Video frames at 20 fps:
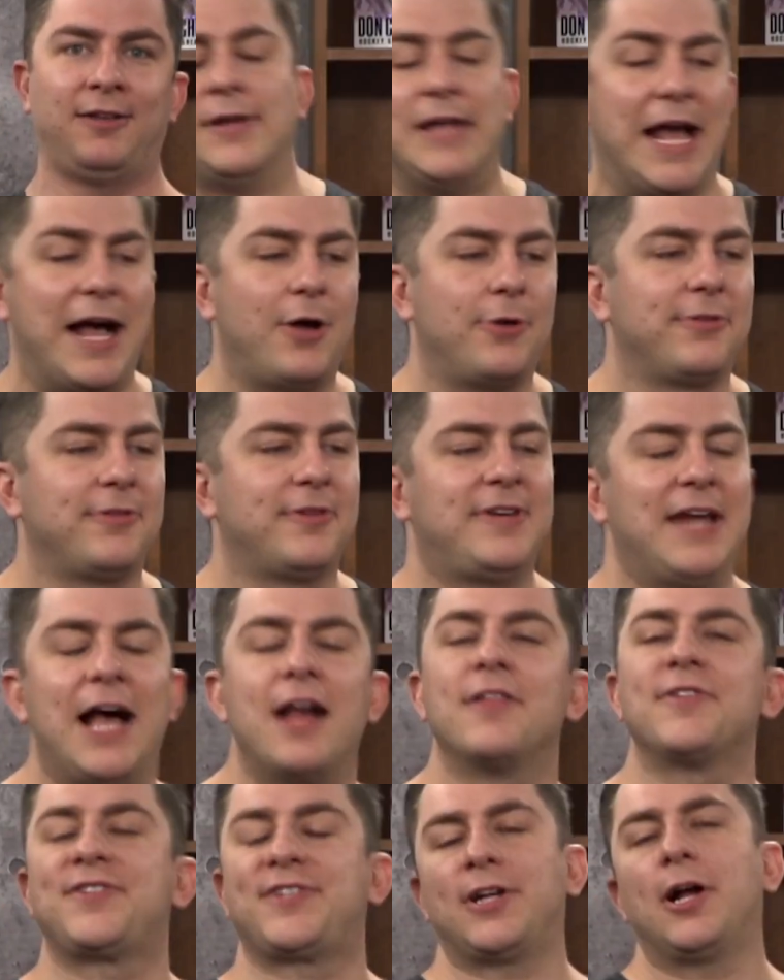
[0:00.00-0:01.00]
Now, the
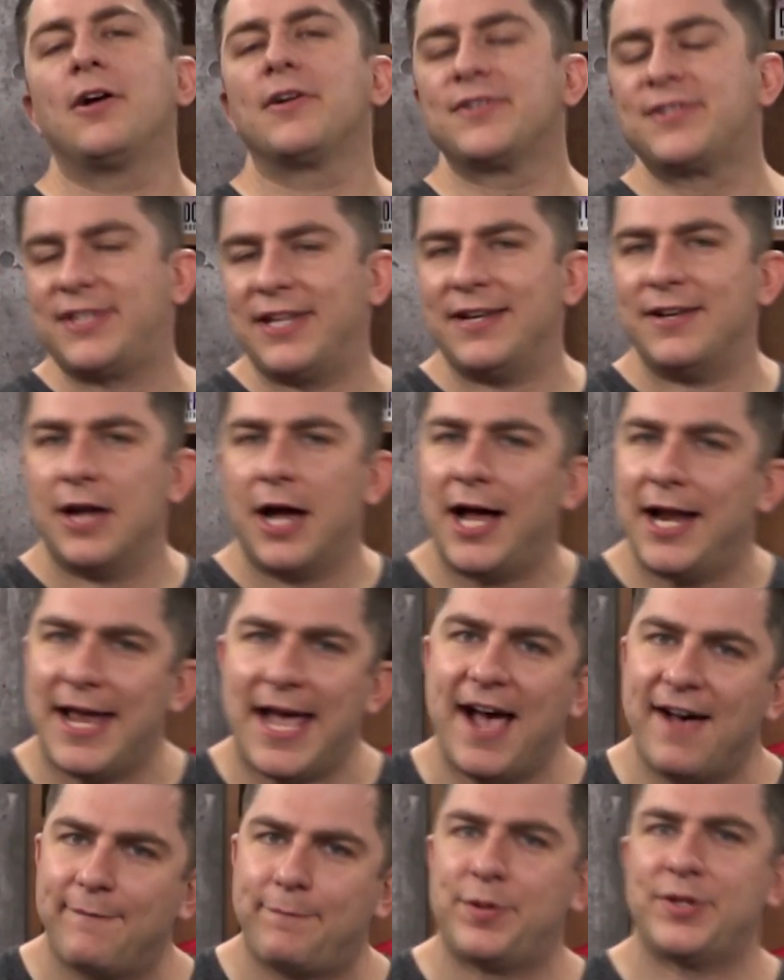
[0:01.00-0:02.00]
Dallas Stars did not
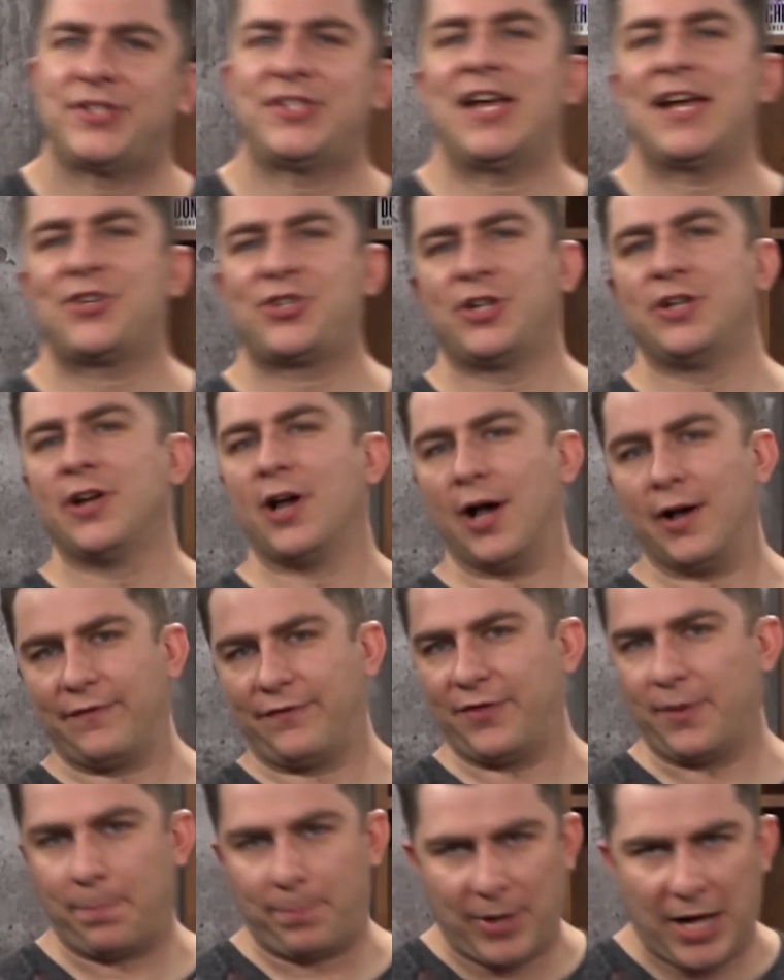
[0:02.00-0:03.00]
have possession
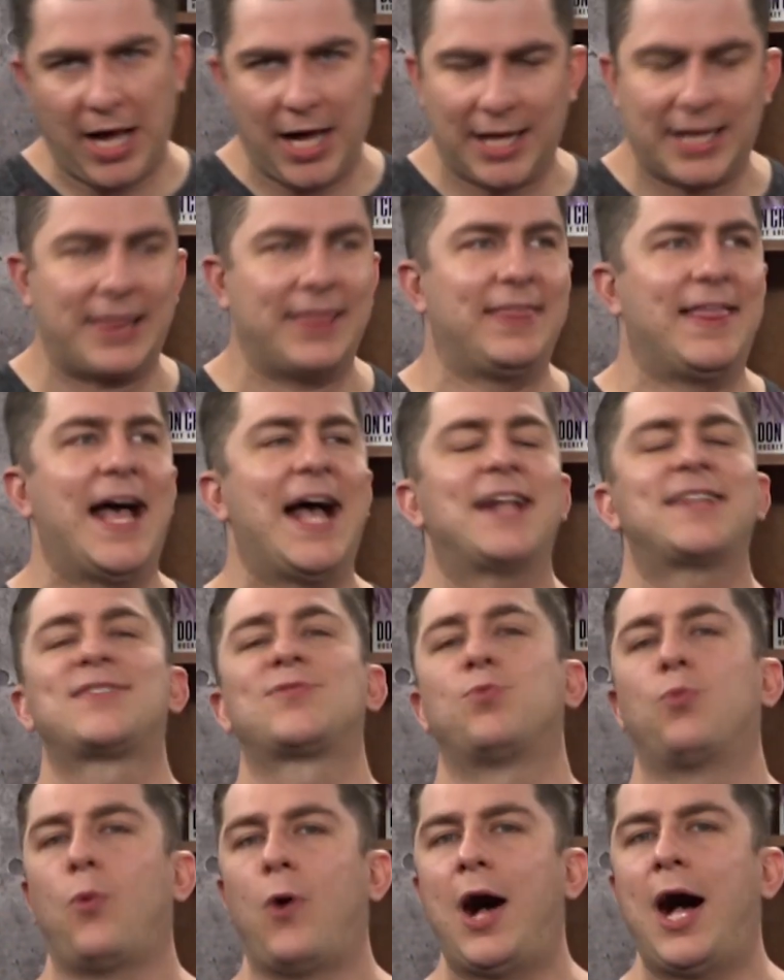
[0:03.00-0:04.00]
of the puck.
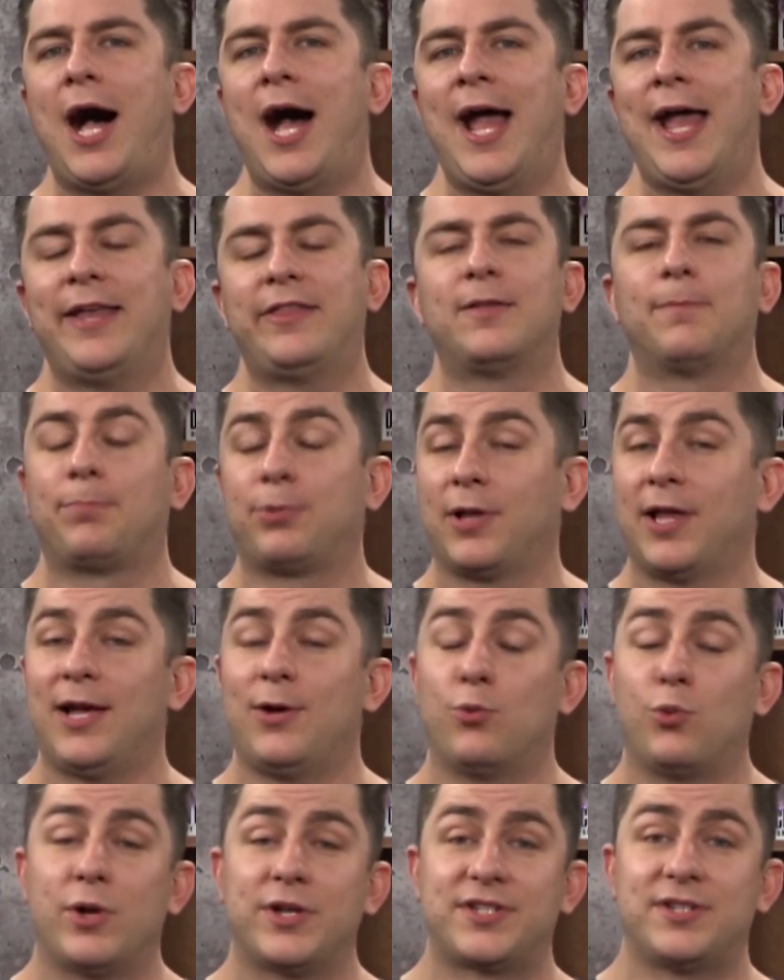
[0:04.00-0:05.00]
That's why the
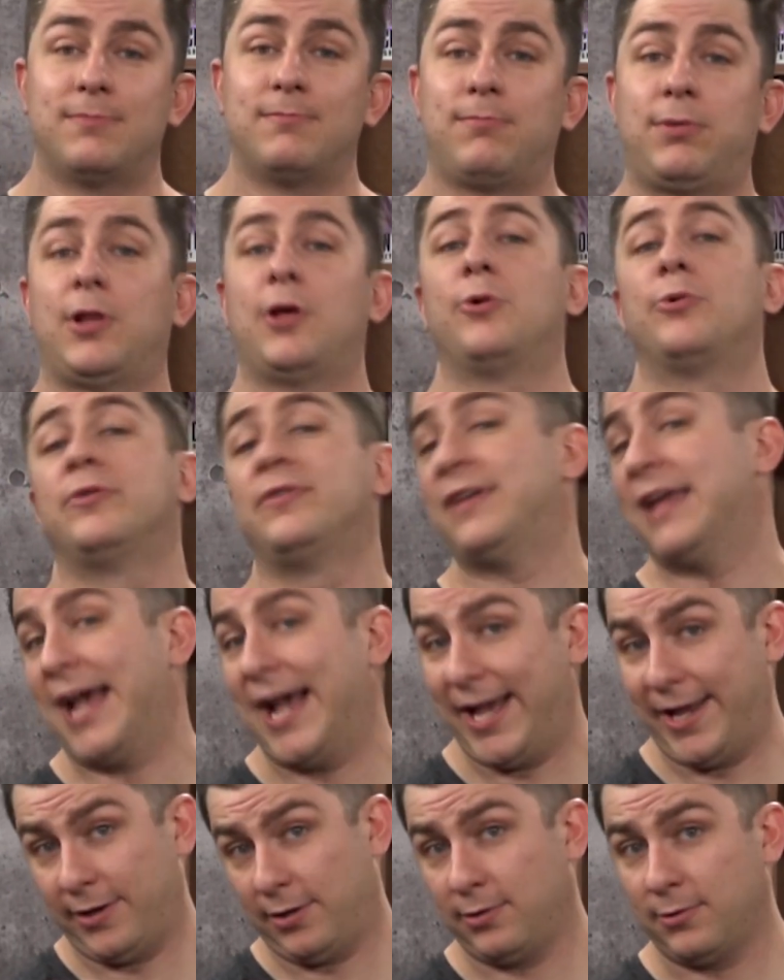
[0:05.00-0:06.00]
play wasn't blown
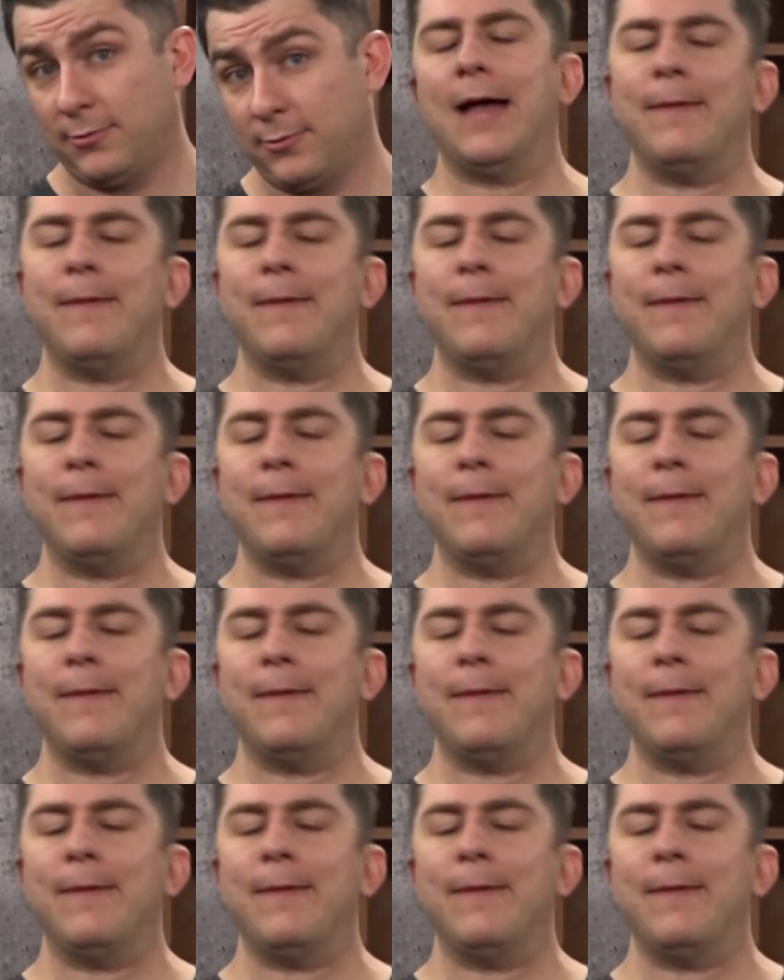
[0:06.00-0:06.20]
dead.